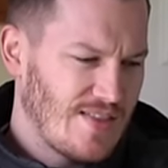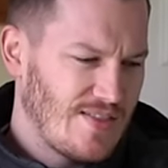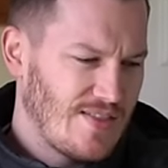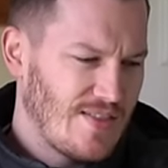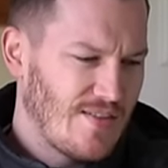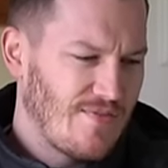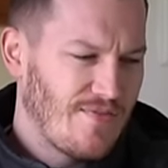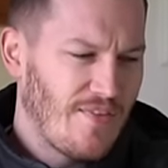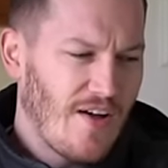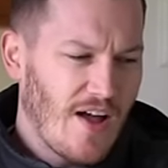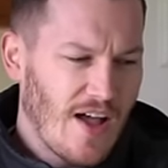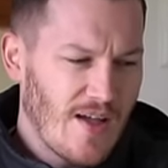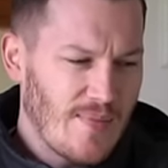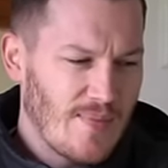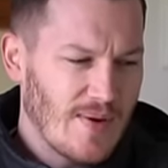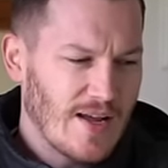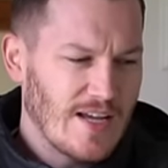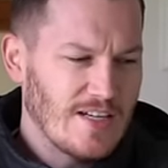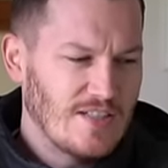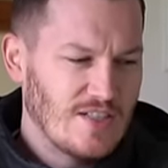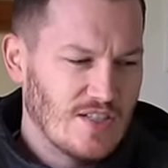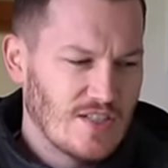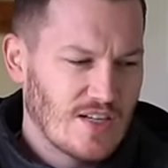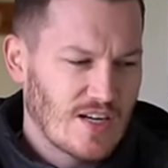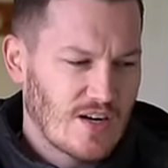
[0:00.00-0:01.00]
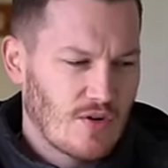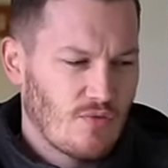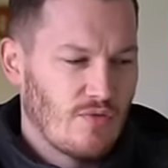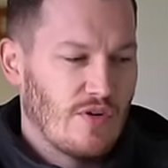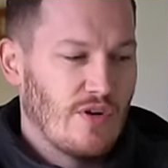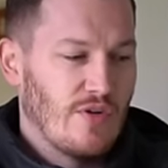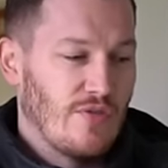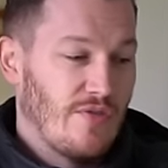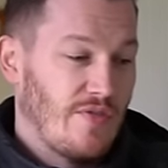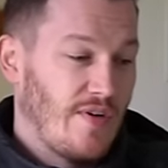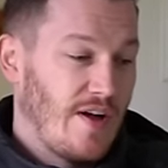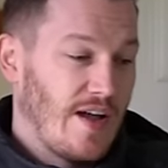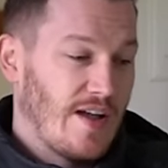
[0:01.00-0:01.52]
the fireplace looks like a
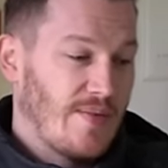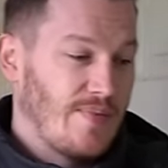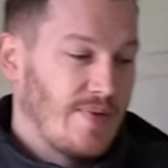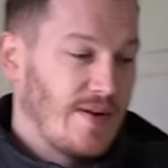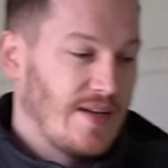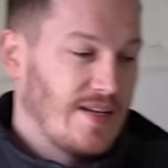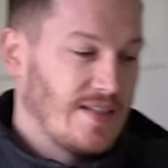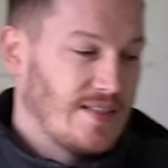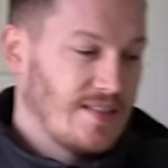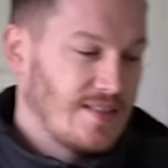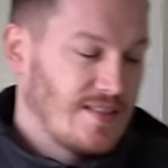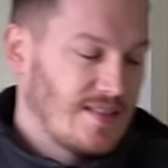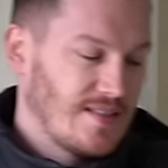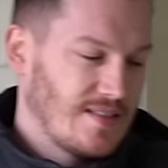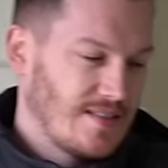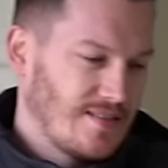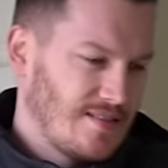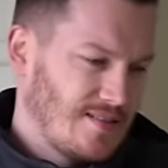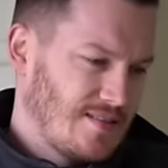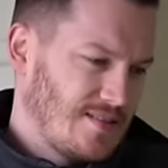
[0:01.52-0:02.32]
real fireplace,